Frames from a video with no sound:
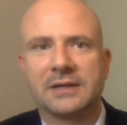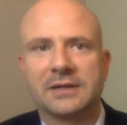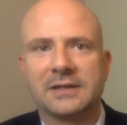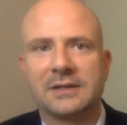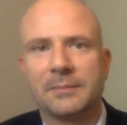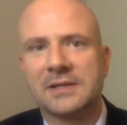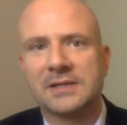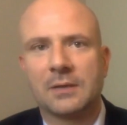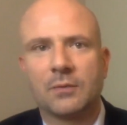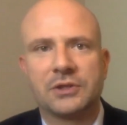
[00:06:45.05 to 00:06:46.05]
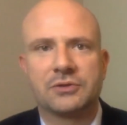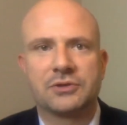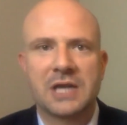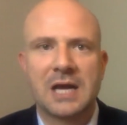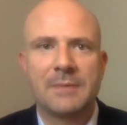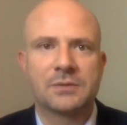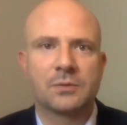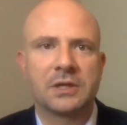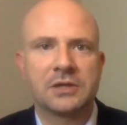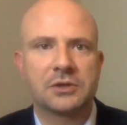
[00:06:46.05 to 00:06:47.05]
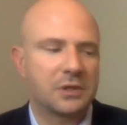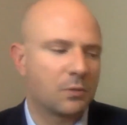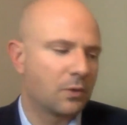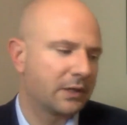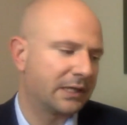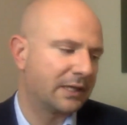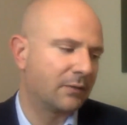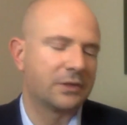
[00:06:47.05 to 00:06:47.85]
It, it, depends on what your job is, what industry you're working in,